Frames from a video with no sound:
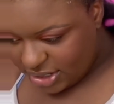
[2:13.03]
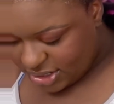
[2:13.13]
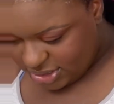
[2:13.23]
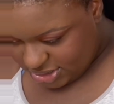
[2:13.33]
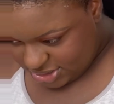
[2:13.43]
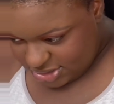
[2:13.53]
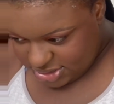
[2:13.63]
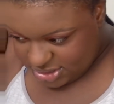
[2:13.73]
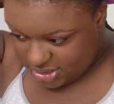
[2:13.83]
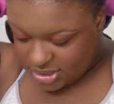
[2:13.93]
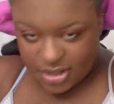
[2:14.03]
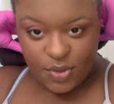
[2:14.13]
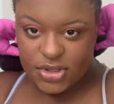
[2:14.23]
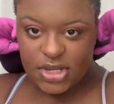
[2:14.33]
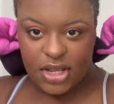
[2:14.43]
because,
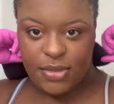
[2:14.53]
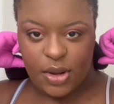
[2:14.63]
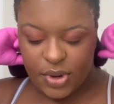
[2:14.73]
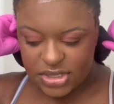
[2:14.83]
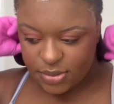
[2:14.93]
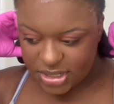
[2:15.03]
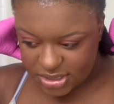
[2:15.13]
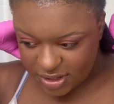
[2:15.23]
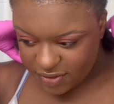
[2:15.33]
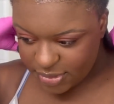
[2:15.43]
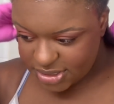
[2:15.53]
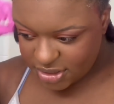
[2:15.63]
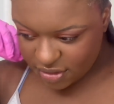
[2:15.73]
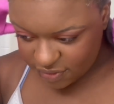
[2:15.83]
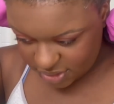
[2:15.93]
once again, I'm not wasting my stuff on
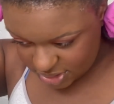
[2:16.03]
myself.